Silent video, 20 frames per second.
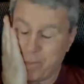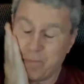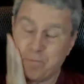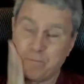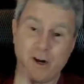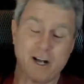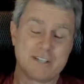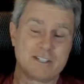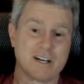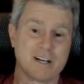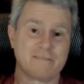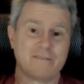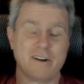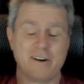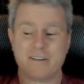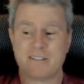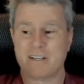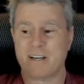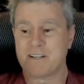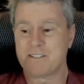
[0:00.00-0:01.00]
Project
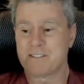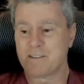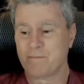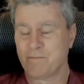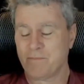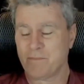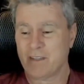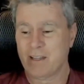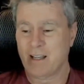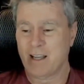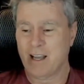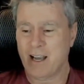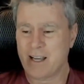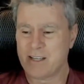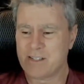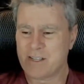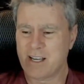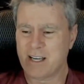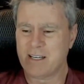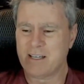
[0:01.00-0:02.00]
Veritas. I
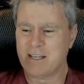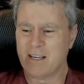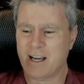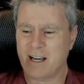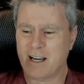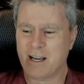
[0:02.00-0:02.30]
said,